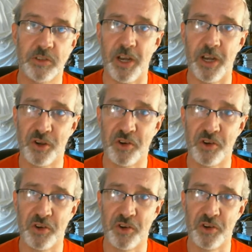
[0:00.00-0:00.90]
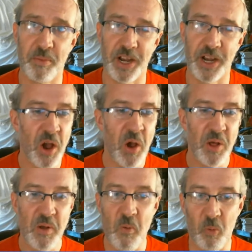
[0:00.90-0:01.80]
depending on your
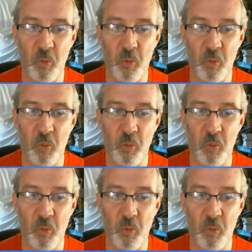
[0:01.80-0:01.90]
denomination,